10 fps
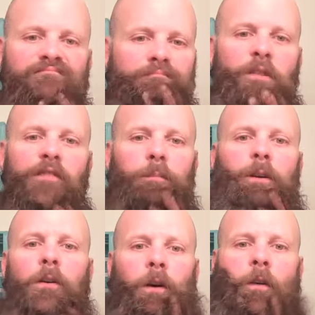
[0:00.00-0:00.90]
perfect
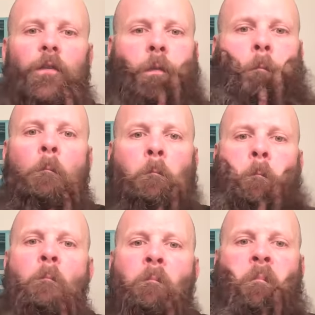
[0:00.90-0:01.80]
beard oils.
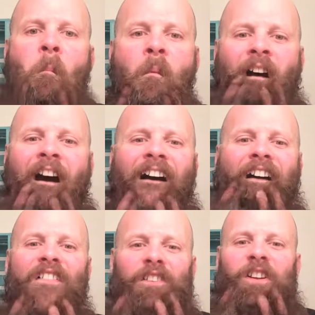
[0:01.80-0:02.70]

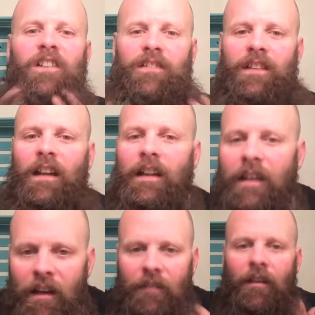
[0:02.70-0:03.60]
So I just kind of
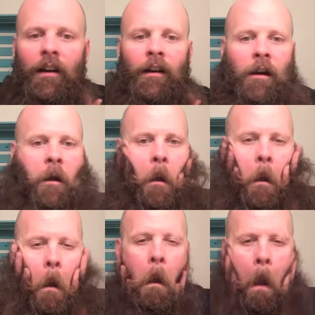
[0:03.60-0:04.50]
get it in there,
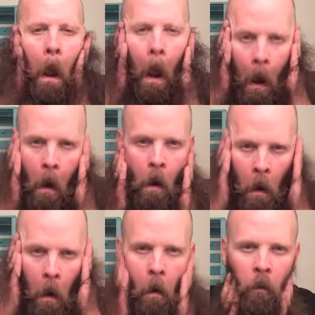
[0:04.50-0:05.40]

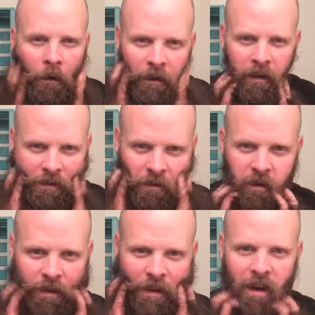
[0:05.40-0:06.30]
work it into
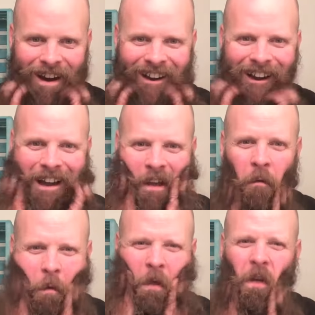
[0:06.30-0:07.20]

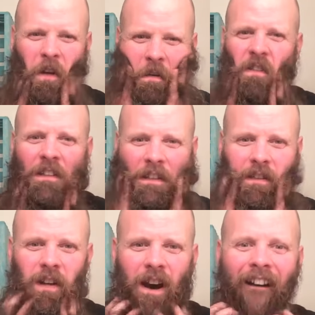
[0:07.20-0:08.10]
your
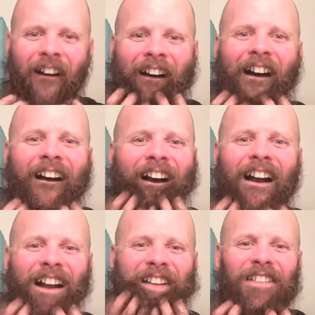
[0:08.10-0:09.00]
skin,
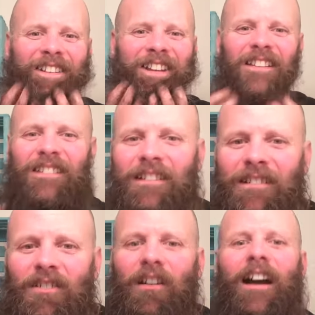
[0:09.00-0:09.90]
because it tends
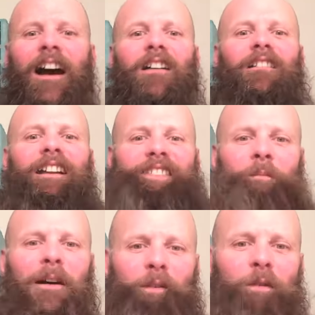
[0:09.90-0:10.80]
to dry out right there by the